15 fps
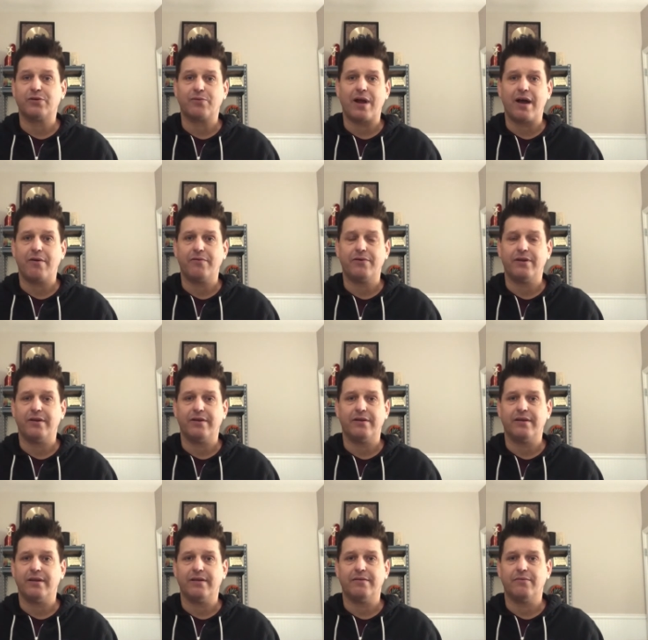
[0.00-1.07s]
around,
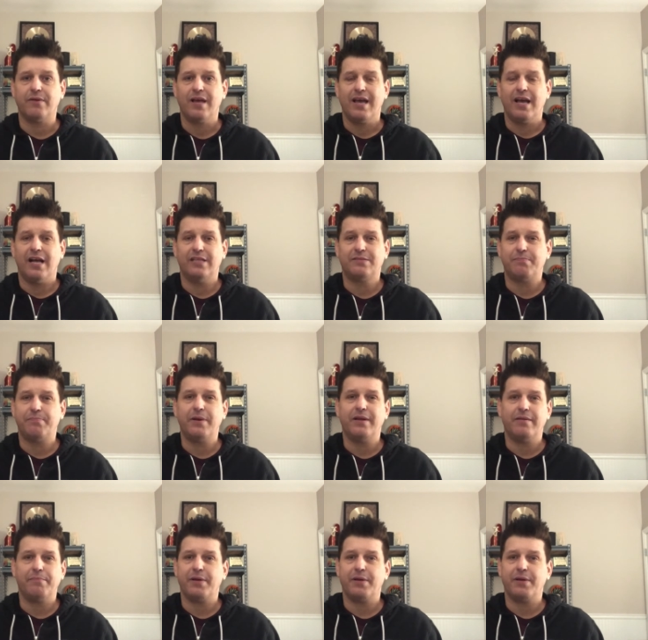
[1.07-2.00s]
and, and it's been,